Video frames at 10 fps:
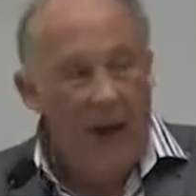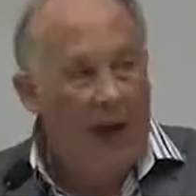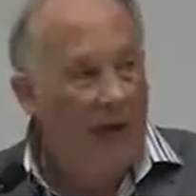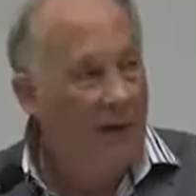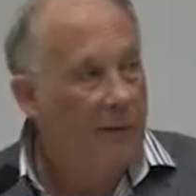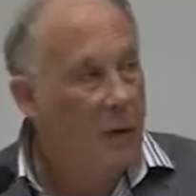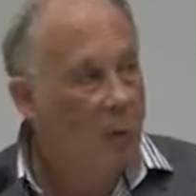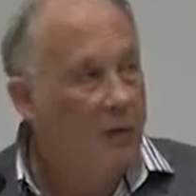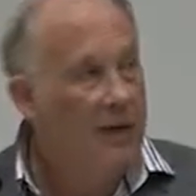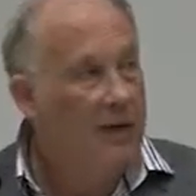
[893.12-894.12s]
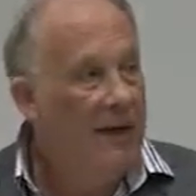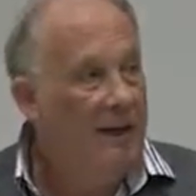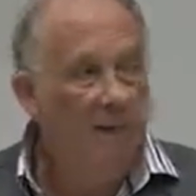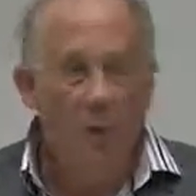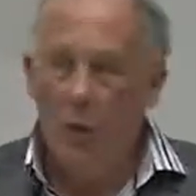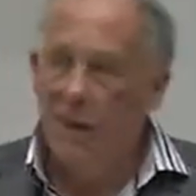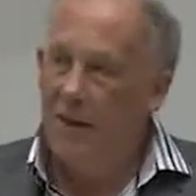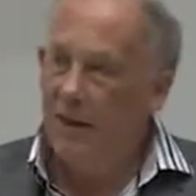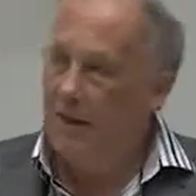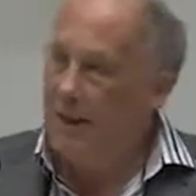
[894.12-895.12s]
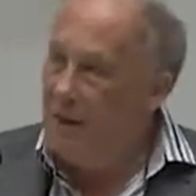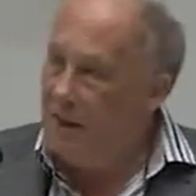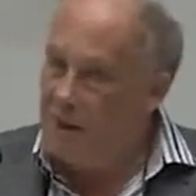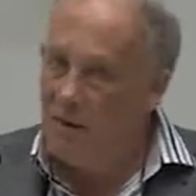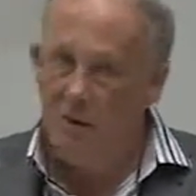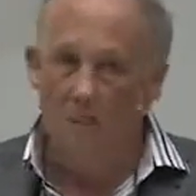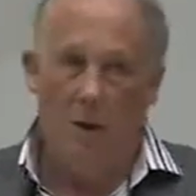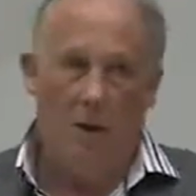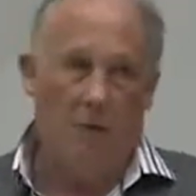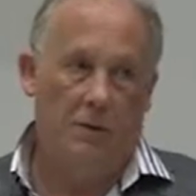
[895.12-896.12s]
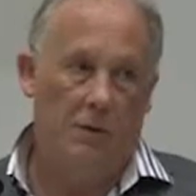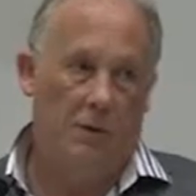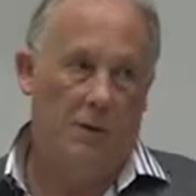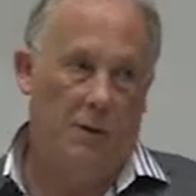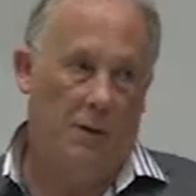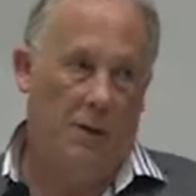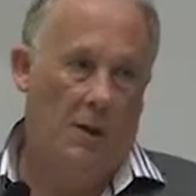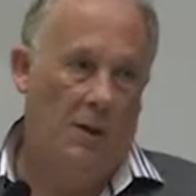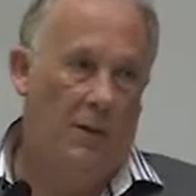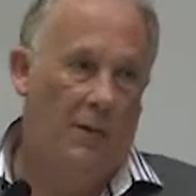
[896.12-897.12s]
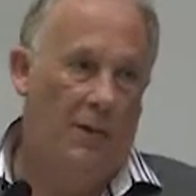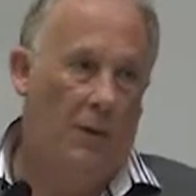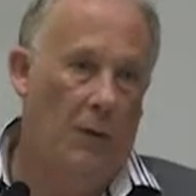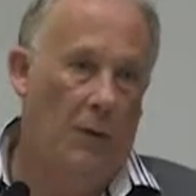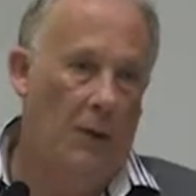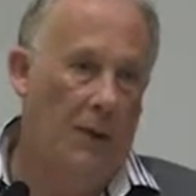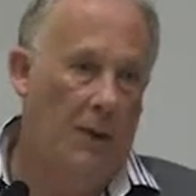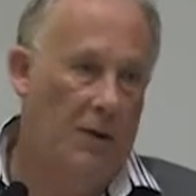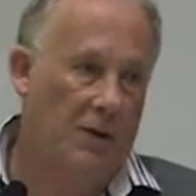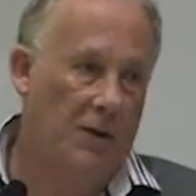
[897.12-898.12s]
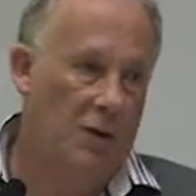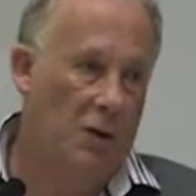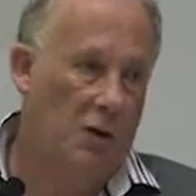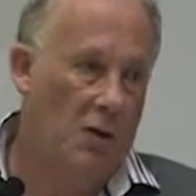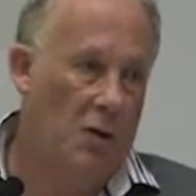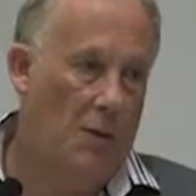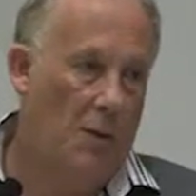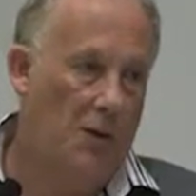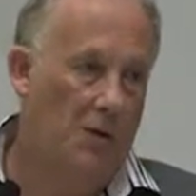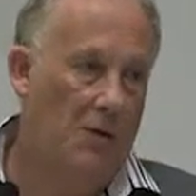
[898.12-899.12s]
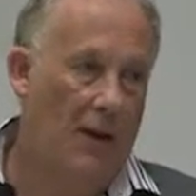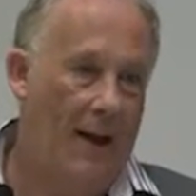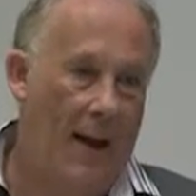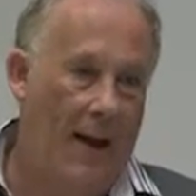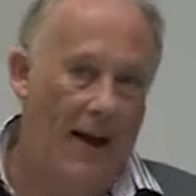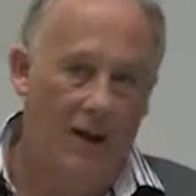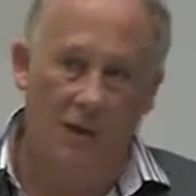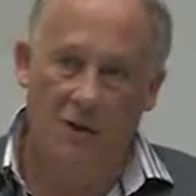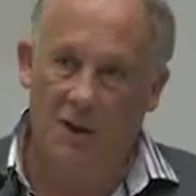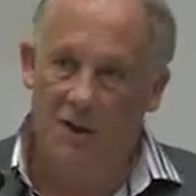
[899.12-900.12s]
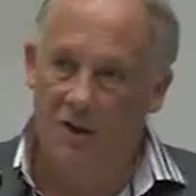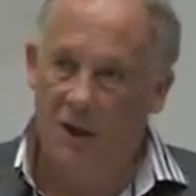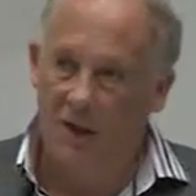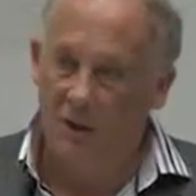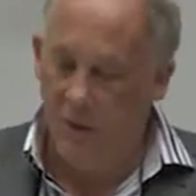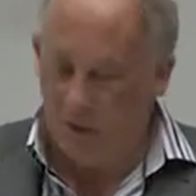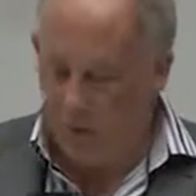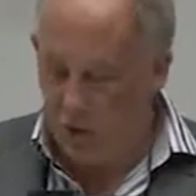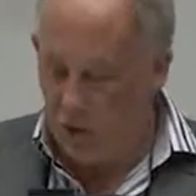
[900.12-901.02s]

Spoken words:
And of course, even where there is a demand for industry and commerce to access academic